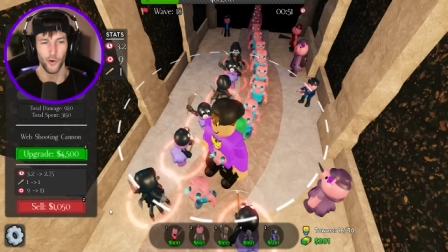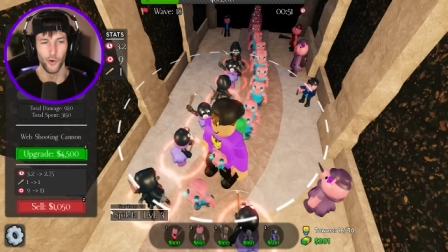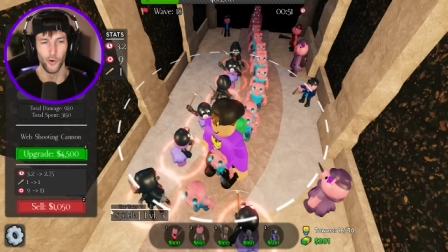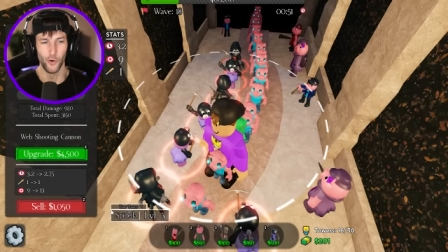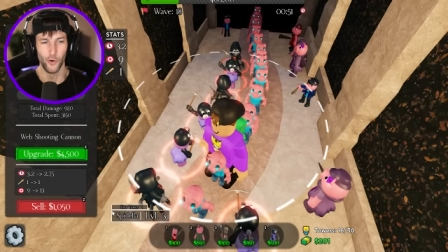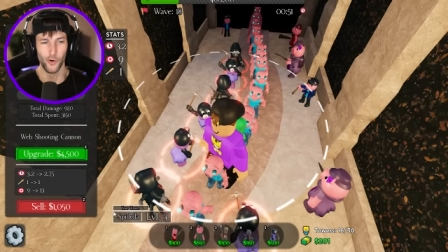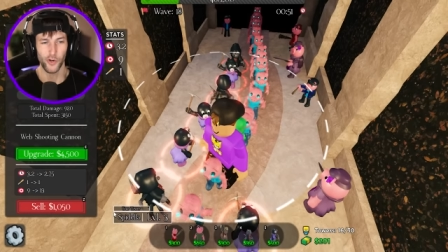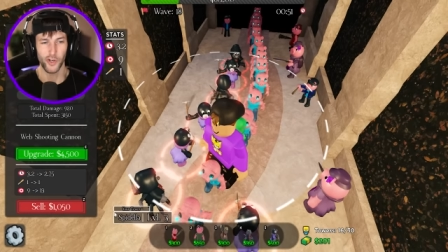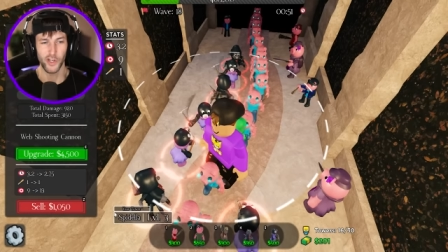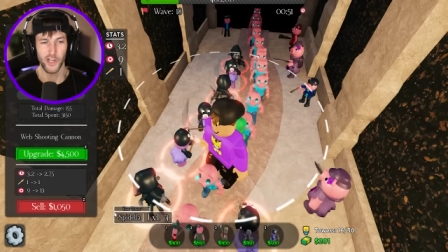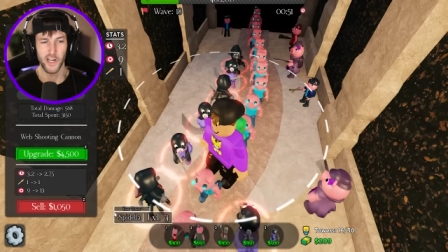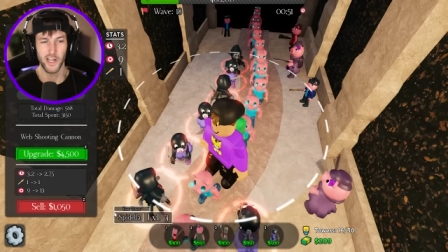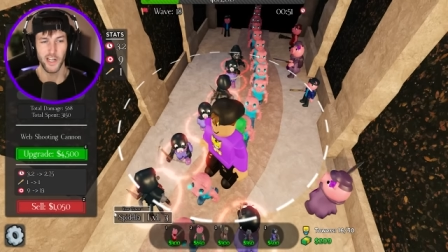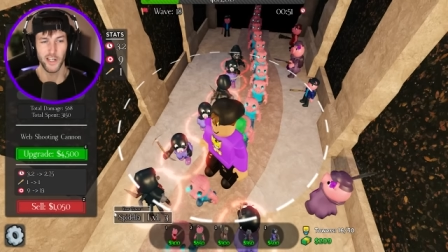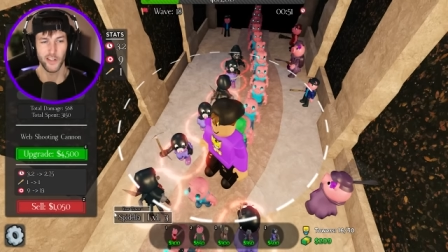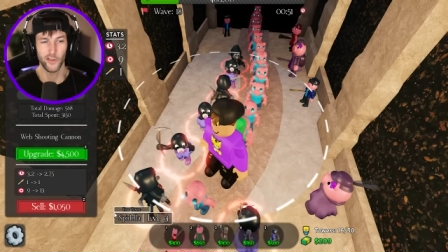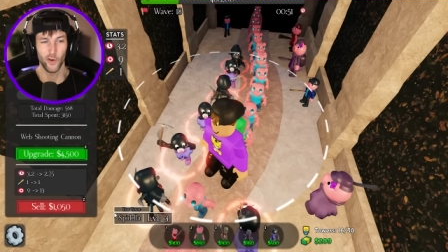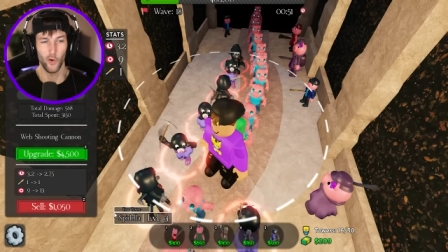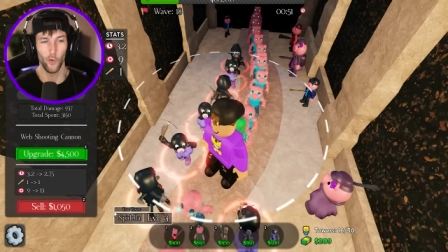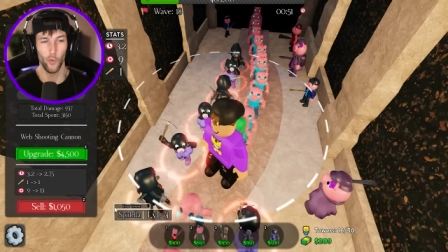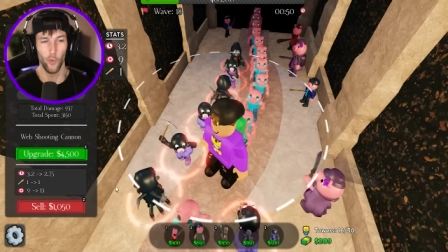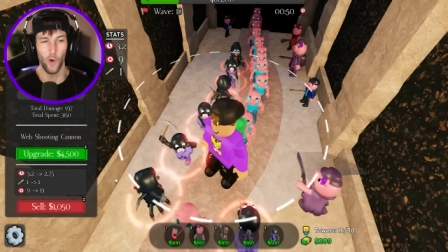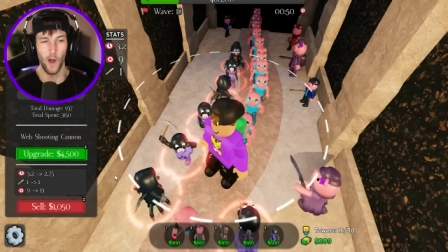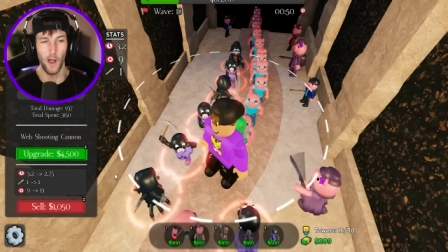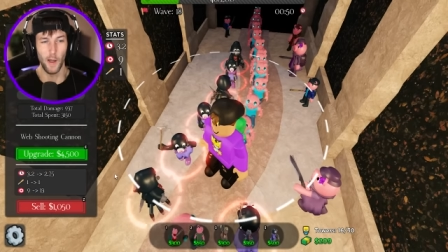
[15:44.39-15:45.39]
Ooh, she
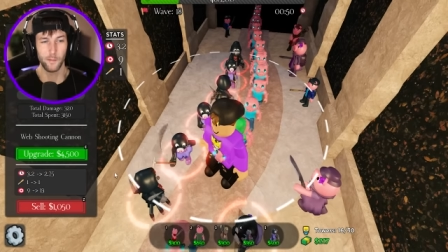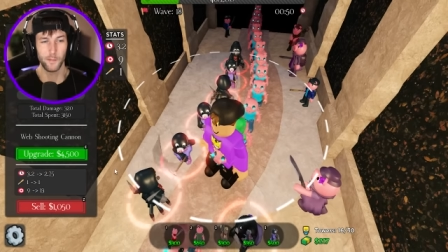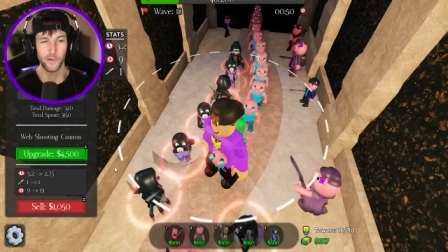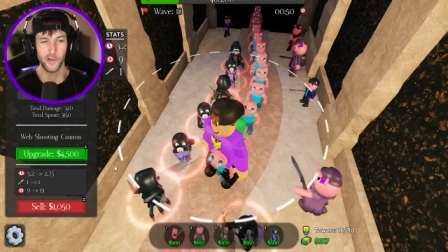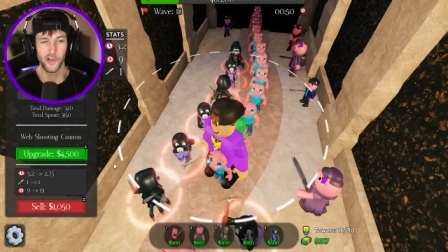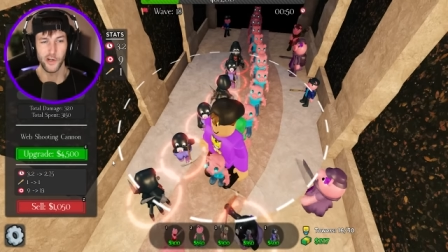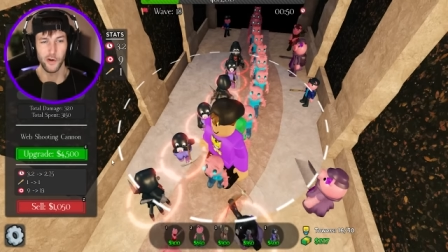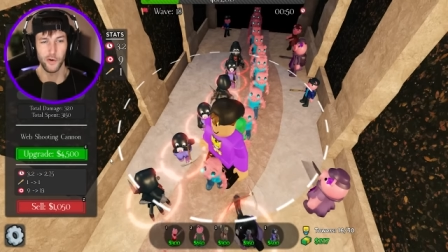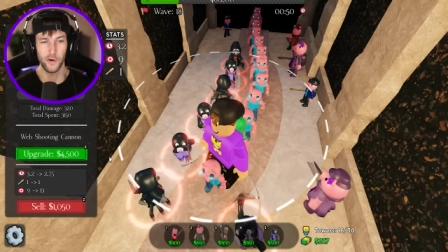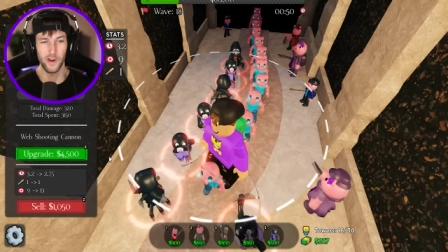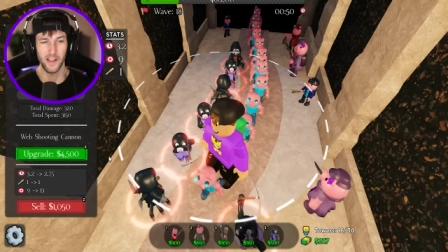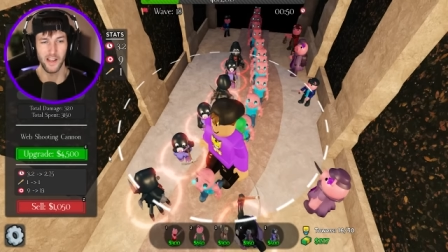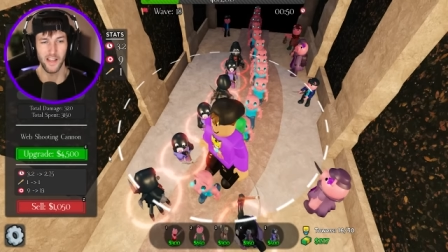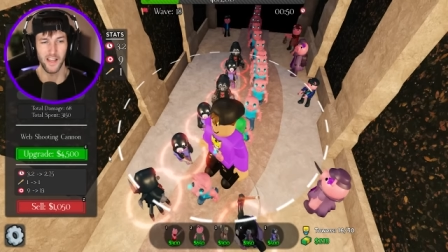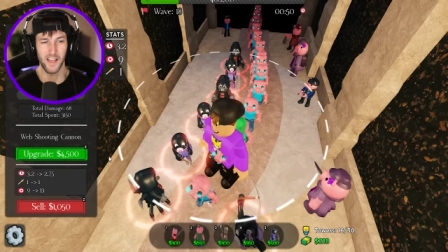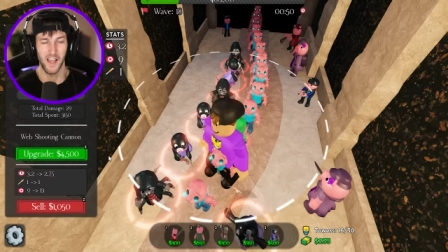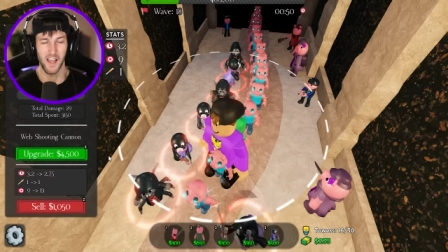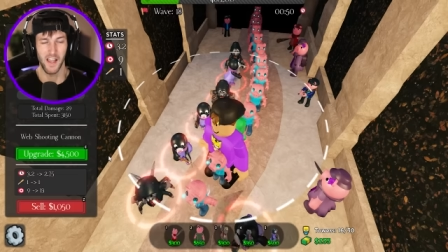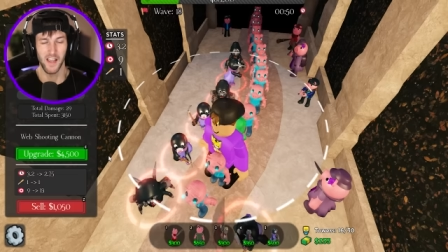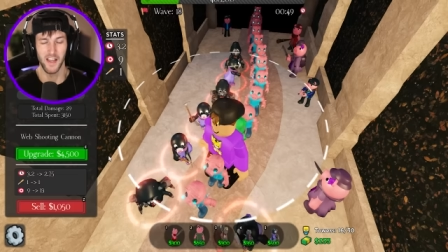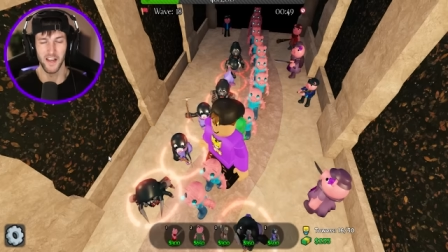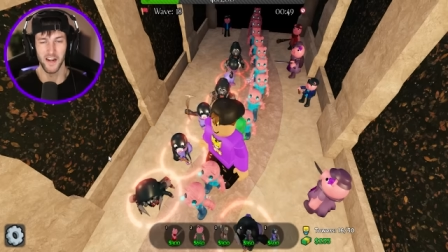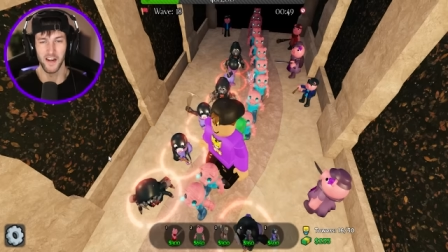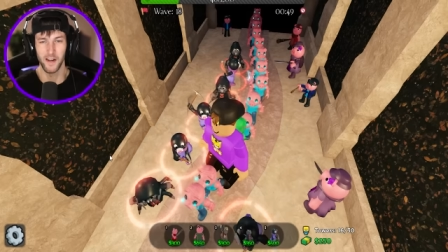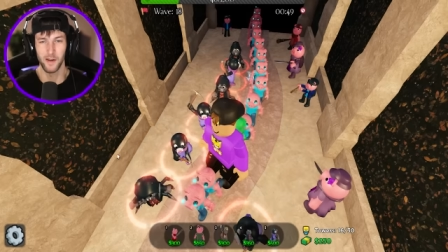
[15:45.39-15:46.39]
gets a web shooting
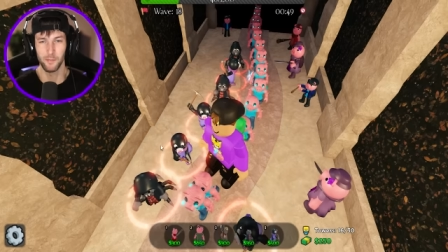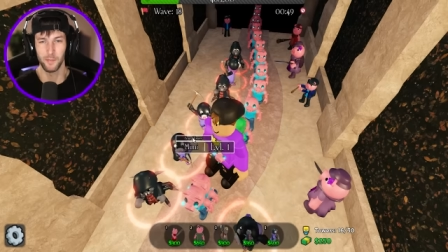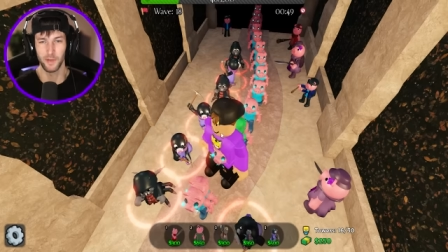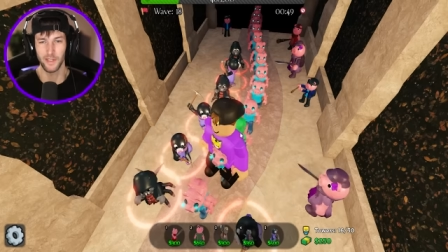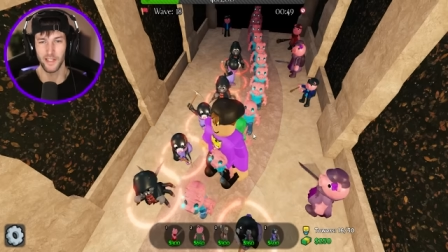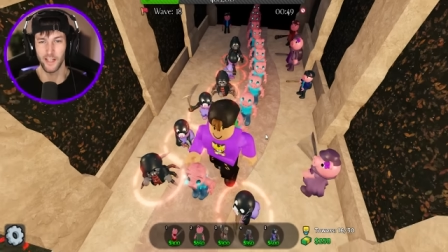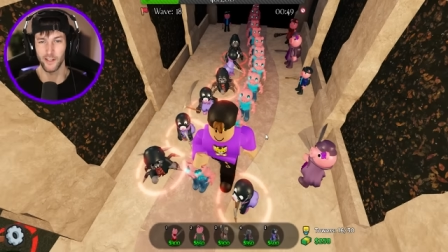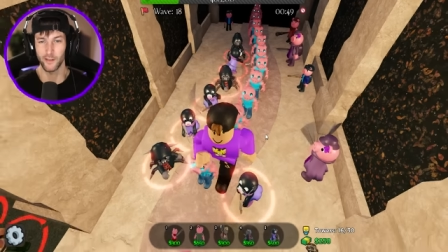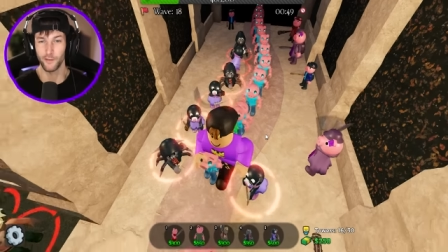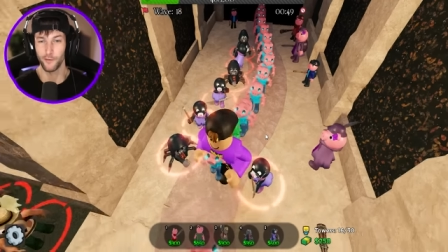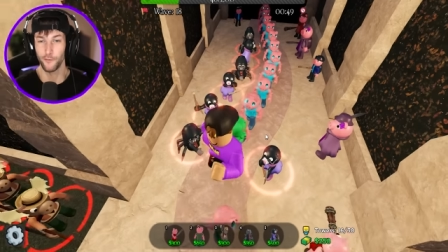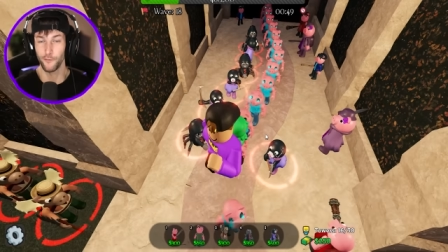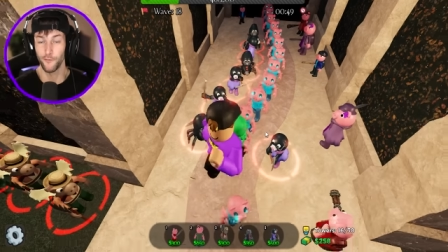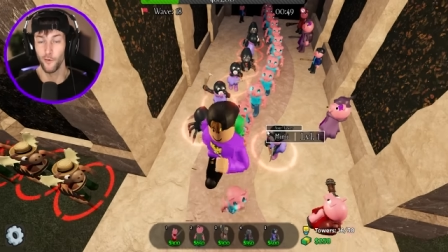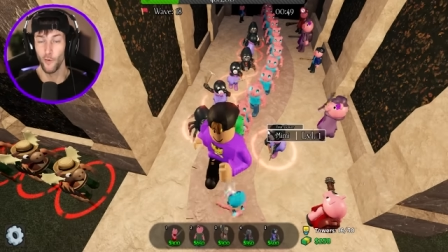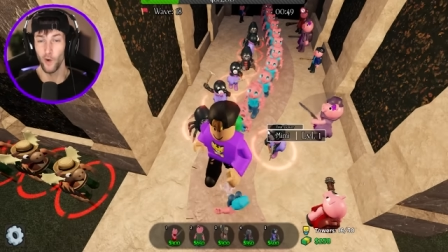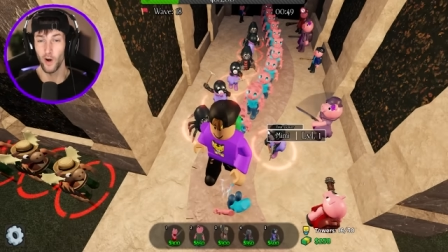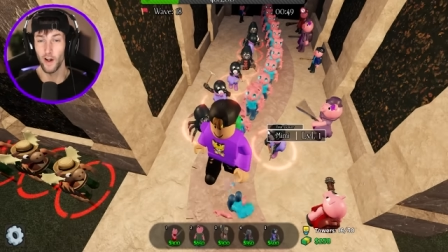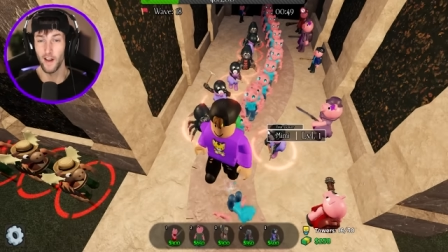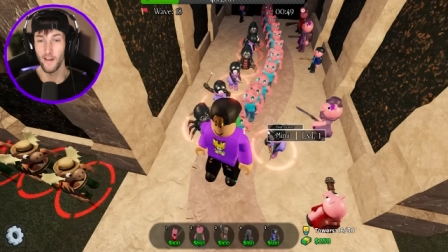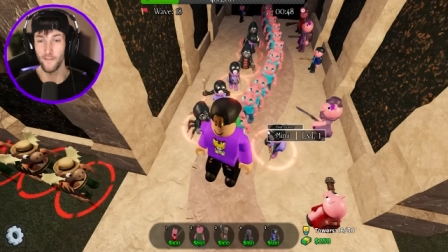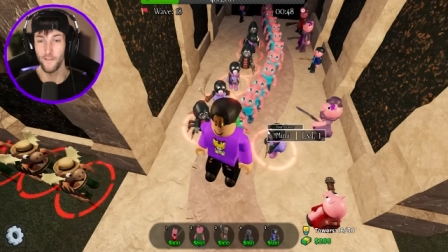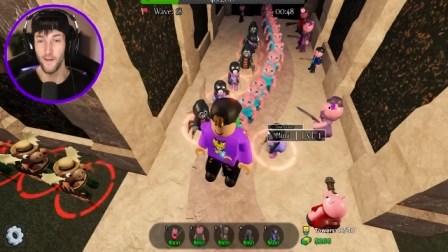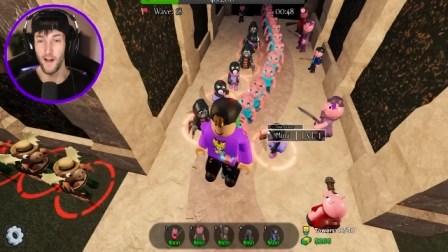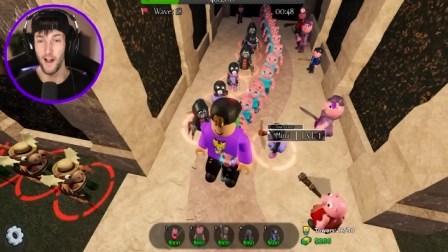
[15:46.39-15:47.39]
cannon, but that's
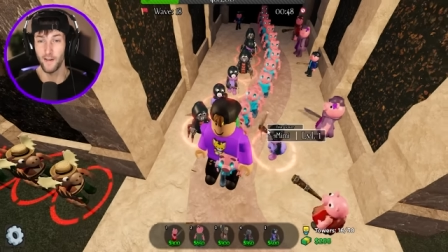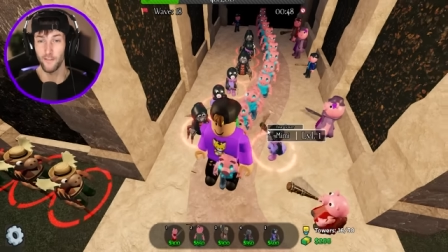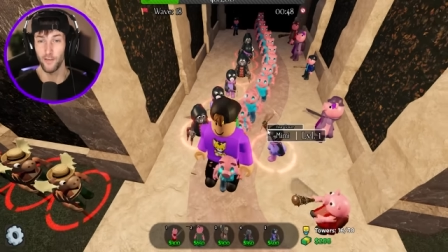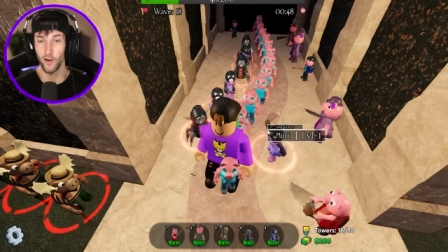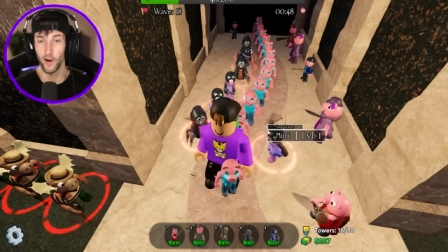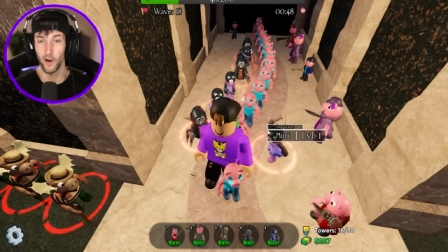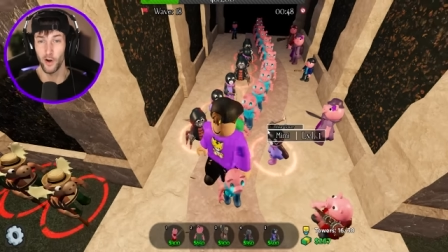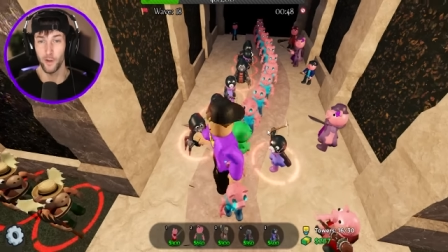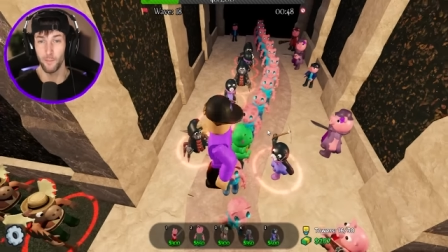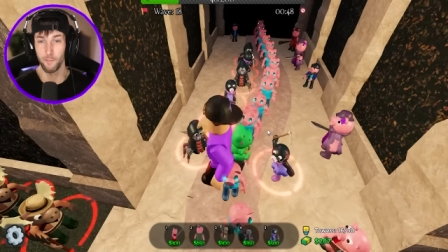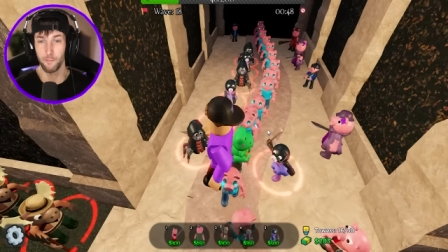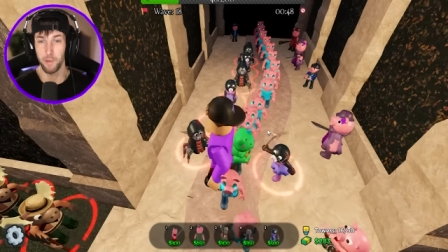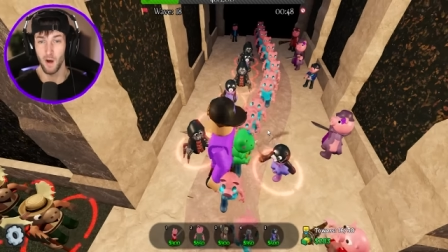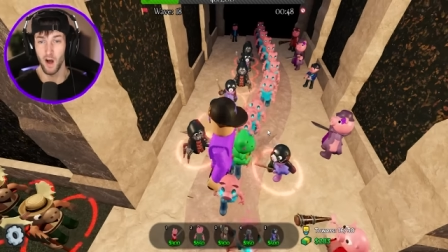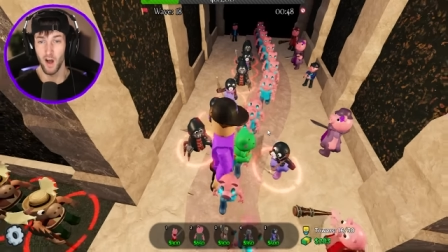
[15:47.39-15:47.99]
4,500